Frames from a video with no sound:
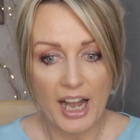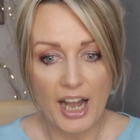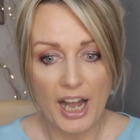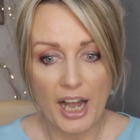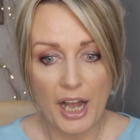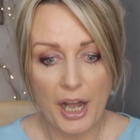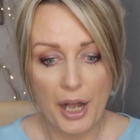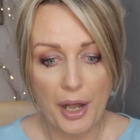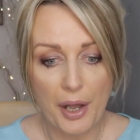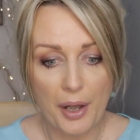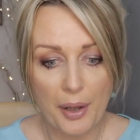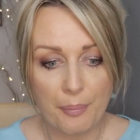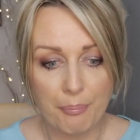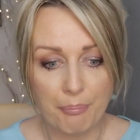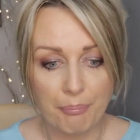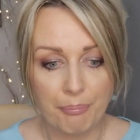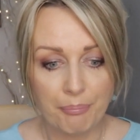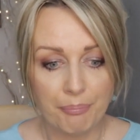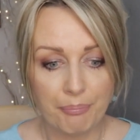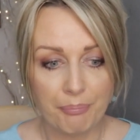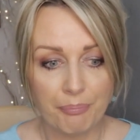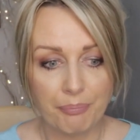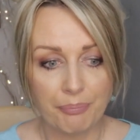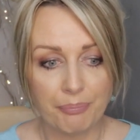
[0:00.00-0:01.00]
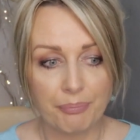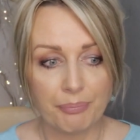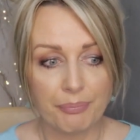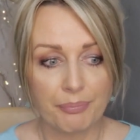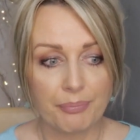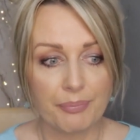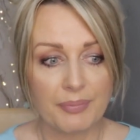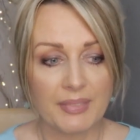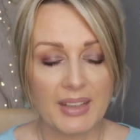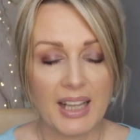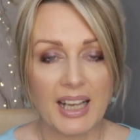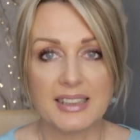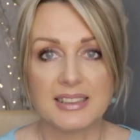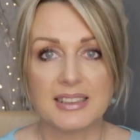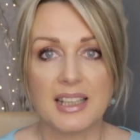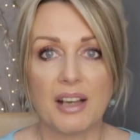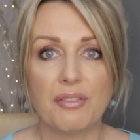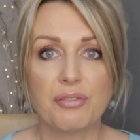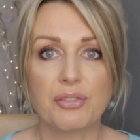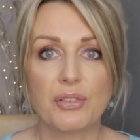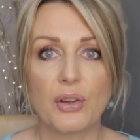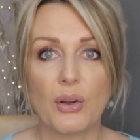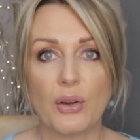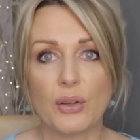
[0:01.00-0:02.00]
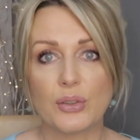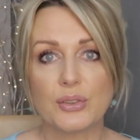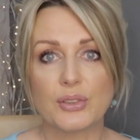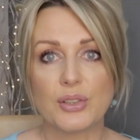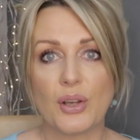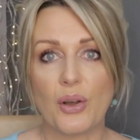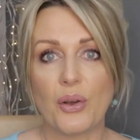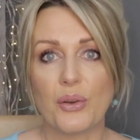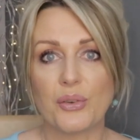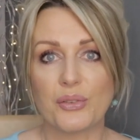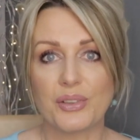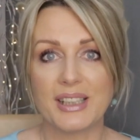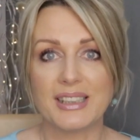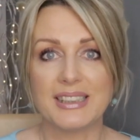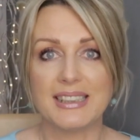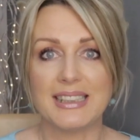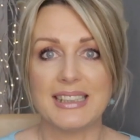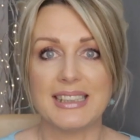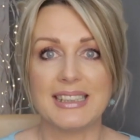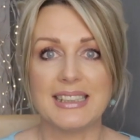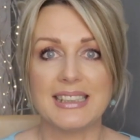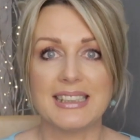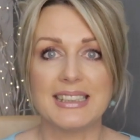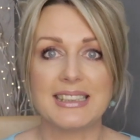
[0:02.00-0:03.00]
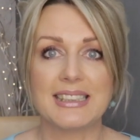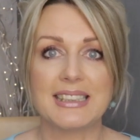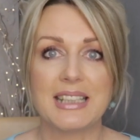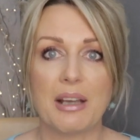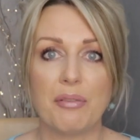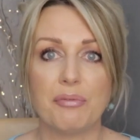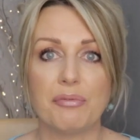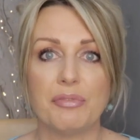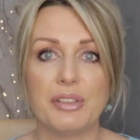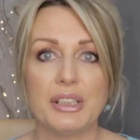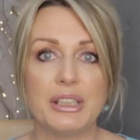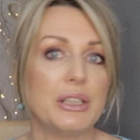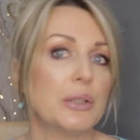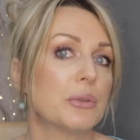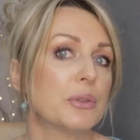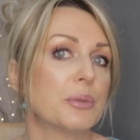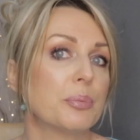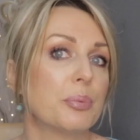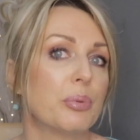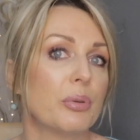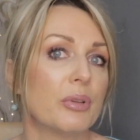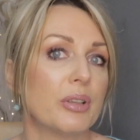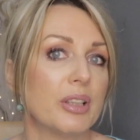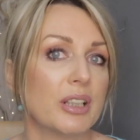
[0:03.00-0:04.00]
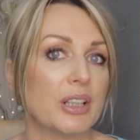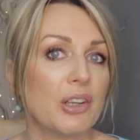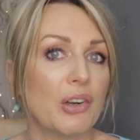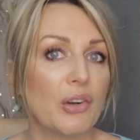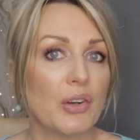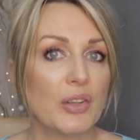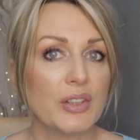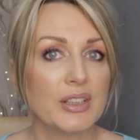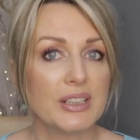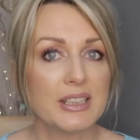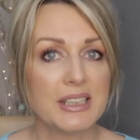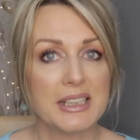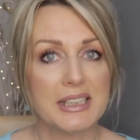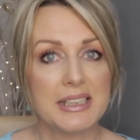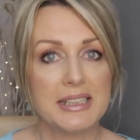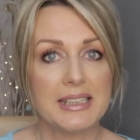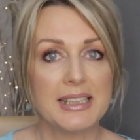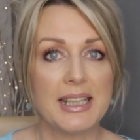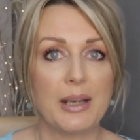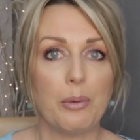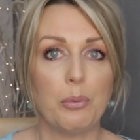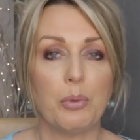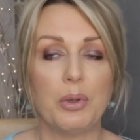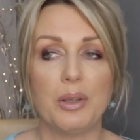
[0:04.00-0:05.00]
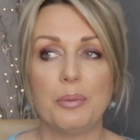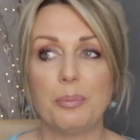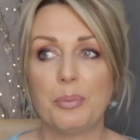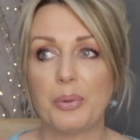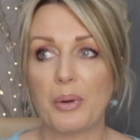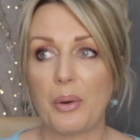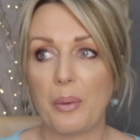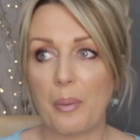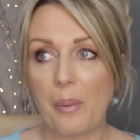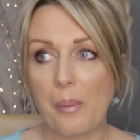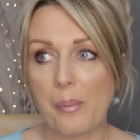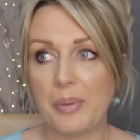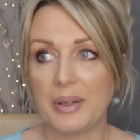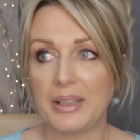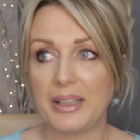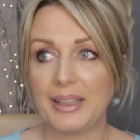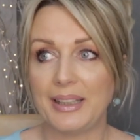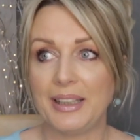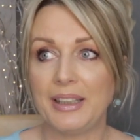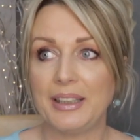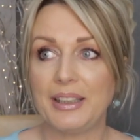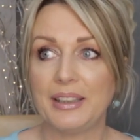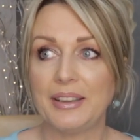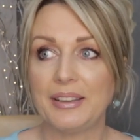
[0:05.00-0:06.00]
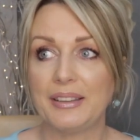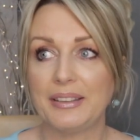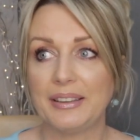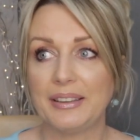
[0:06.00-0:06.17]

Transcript: as I've got already some videos pre-recorded that will probably